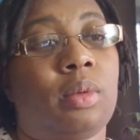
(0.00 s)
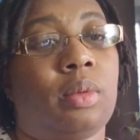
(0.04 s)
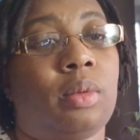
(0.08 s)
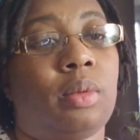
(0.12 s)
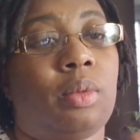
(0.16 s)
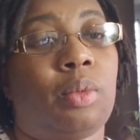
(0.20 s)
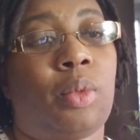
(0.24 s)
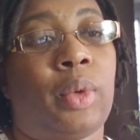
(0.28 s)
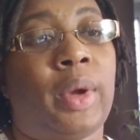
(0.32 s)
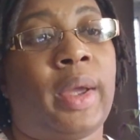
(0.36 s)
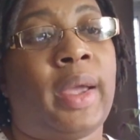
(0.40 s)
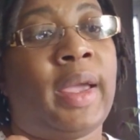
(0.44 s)

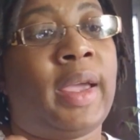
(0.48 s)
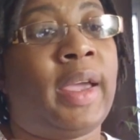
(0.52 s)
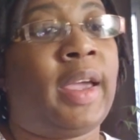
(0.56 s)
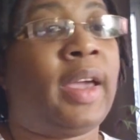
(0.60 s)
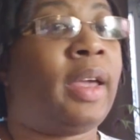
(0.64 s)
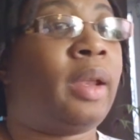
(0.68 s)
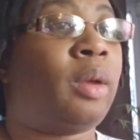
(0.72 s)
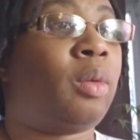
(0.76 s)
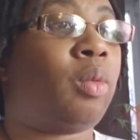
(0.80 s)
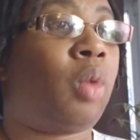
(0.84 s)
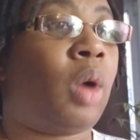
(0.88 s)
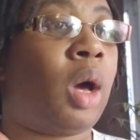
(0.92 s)

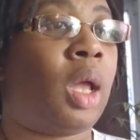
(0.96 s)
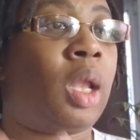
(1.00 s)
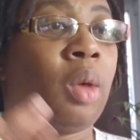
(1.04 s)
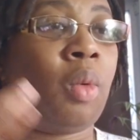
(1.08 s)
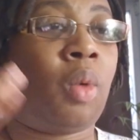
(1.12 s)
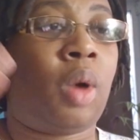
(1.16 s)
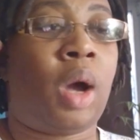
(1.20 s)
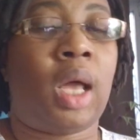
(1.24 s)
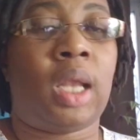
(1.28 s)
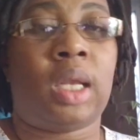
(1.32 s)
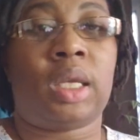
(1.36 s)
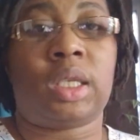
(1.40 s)
red Walla
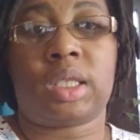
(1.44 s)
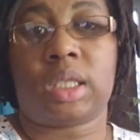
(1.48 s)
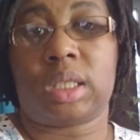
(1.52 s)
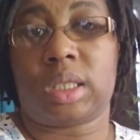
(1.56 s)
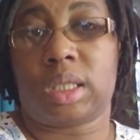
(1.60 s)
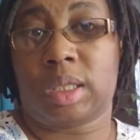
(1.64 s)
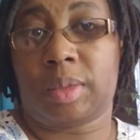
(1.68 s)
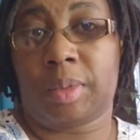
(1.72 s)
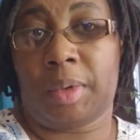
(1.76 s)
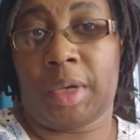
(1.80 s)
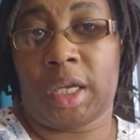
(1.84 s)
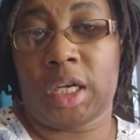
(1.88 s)
Wallas
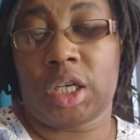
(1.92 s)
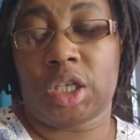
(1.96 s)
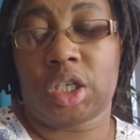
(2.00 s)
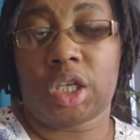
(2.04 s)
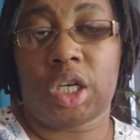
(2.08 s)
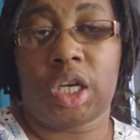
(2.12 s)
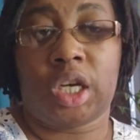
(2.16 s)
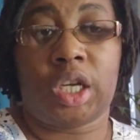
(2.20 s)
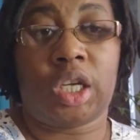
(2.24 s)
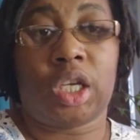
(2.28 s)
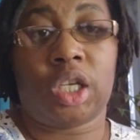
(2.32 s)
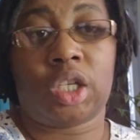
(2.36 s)
and Spanish
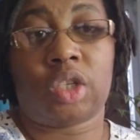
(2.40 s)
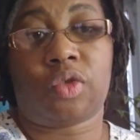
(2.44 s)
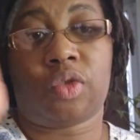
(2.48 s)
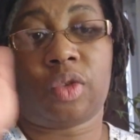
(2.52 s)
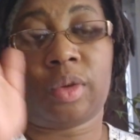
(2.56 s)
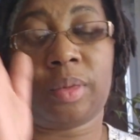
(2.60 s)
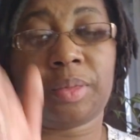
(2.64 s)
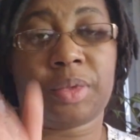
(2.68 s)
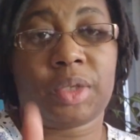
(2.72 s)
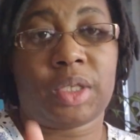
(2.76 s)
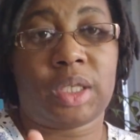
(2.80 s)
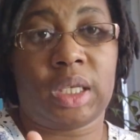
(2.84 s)
onions
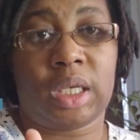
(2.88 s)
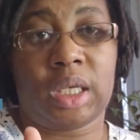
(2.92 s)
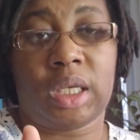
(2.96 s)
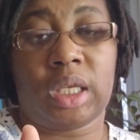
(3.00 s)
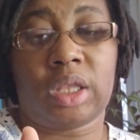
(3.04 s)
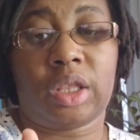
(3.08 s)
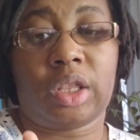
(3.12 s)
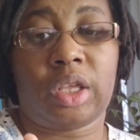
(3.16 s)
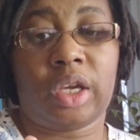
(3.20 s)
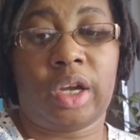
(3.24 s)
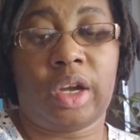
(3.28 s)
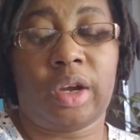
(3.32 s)
from
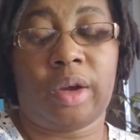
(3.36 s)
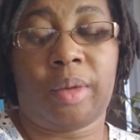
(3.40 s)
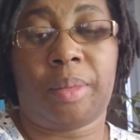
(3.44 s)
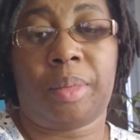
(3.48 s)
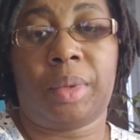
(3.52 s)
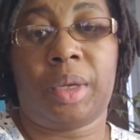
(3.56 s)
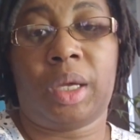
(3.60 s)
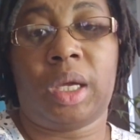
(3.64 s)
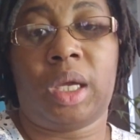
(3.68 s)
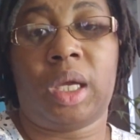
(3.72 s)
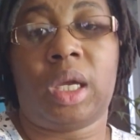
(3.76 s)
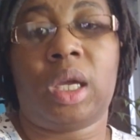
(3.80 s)
Seed
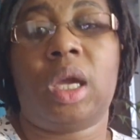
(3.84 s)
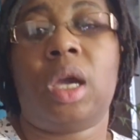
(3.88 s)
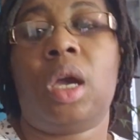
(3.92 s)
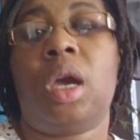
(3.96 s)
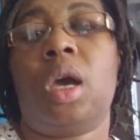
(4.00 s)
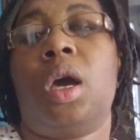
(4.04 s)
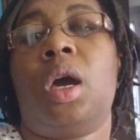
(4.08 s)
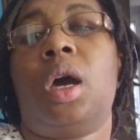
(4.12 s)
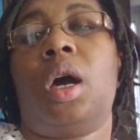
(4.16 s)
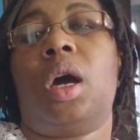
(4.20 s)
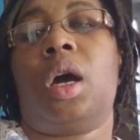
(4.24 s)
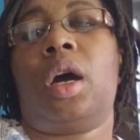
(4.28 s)
Therapy.
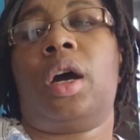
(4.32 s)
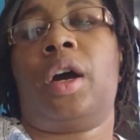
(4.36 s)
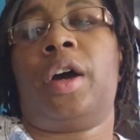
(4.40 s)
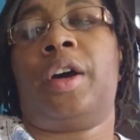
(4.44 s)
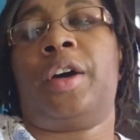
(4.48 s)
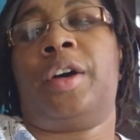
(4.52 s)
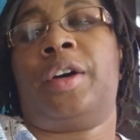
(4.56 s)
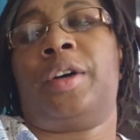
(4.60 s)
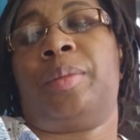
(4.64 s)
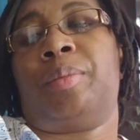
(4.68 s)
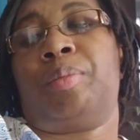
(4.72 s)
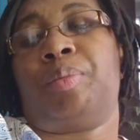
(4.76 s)

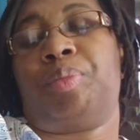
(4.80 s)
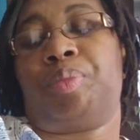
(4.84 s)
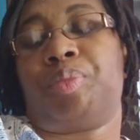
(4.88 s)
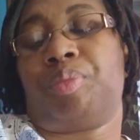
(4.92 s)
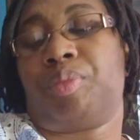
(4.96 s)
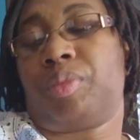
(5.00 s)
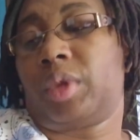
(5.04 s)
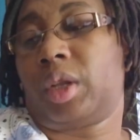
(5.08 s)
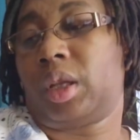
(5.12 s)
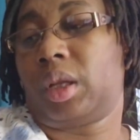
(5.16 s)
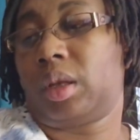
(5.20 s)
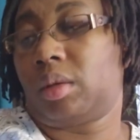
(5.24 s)

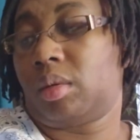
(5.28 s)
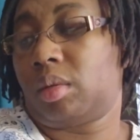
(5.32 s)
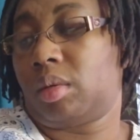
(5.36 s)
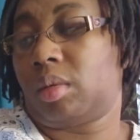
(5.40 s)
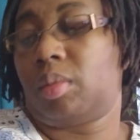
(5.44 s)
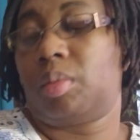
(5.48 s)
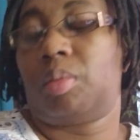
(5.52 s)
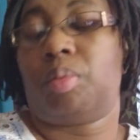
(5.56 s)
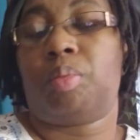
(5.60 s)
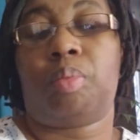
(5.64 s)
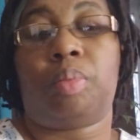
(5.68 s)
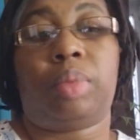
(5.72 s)

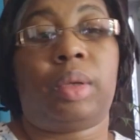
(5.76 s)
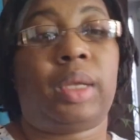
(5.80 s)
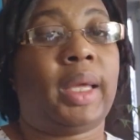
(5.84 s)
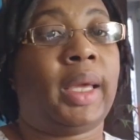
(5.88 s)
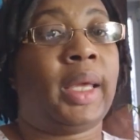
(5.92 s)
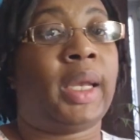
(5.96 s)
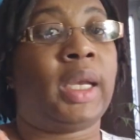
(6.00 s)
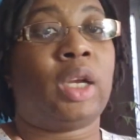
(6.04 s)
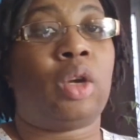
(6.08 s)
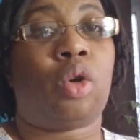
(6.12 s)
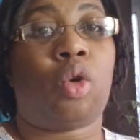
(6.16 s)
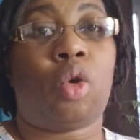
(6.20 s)

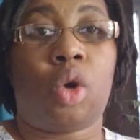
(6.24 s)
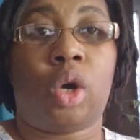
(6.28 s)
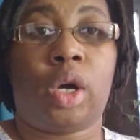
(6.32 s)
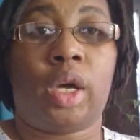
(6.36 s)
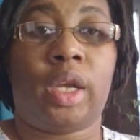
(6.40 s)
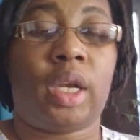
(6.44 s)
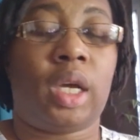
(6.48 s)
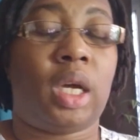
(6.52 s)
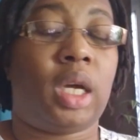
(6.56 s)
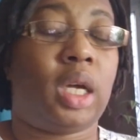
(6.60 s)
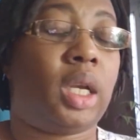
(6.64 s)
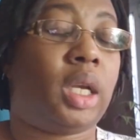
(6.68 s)
Planted
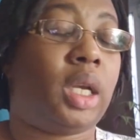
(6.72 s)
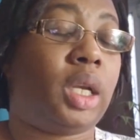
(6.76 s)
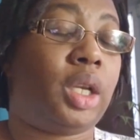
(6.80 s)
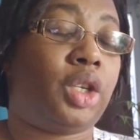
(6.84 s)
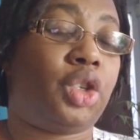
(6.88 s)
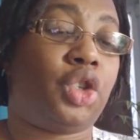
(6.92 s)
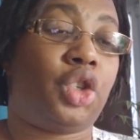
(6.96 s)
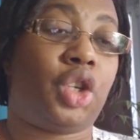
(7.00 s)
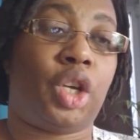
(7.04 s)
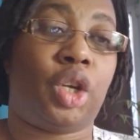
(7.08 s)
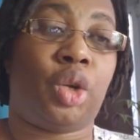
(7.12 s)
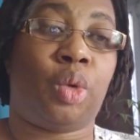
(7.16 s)
on
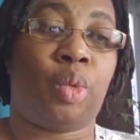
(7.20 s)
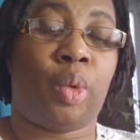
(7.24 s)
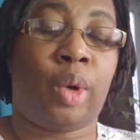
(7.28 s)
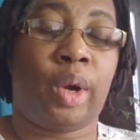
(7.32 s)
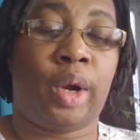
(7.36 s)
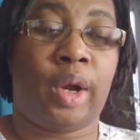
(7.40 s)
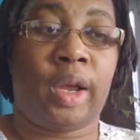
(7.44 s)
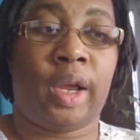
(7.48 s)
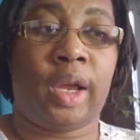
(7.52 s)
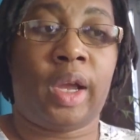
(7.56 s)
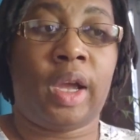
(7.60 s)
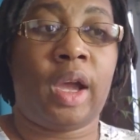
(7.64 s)

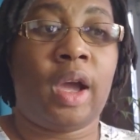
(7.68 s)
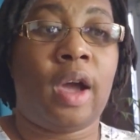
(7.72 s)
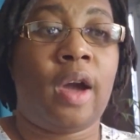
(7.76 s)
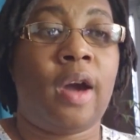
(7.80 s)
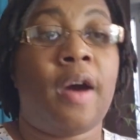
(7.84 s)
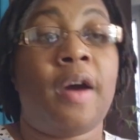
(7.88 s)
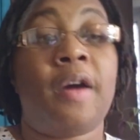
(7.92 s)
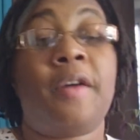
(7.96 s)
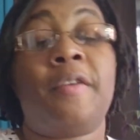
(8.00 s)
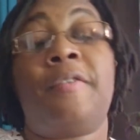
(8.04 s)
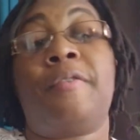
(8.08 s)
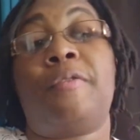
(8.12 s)
January
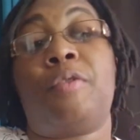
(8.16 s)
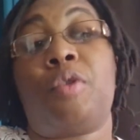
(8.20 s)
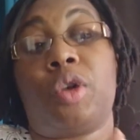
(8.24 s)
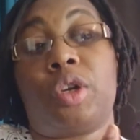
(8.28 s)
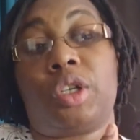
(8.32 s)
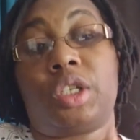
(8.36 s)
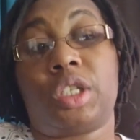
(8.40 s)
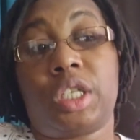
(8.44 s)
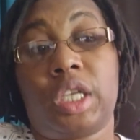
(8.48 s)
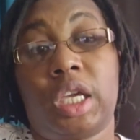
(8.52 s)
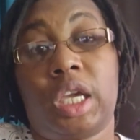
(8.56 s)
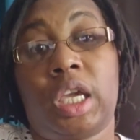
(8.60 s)

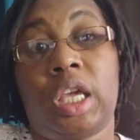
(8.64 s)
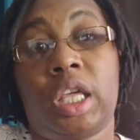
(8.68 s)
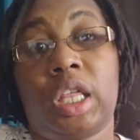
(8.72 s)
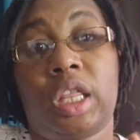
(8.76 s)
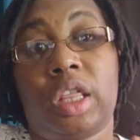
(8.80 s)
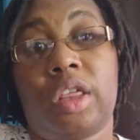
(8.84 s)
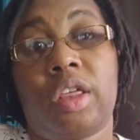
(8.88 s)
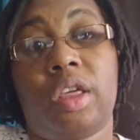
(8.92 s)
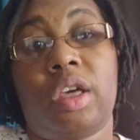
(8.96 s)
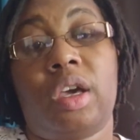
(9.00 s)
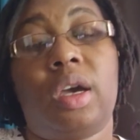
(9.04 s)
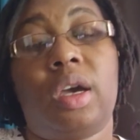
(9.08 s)
14th.